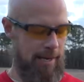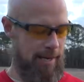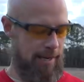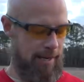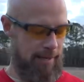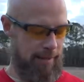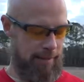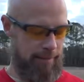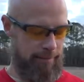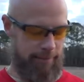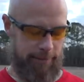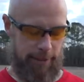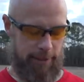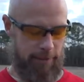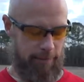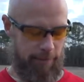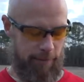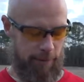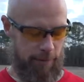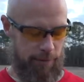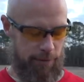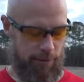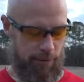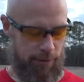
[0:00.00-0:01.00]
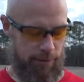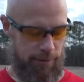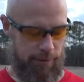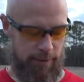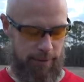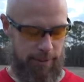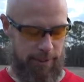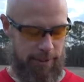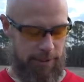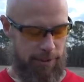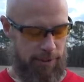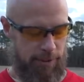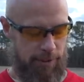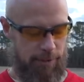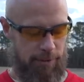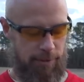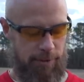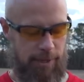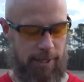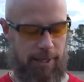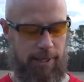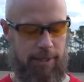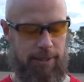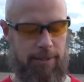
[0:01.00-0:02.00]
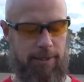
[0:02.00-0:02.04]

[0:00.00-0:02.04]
um, all of those sorts of things, you can do that.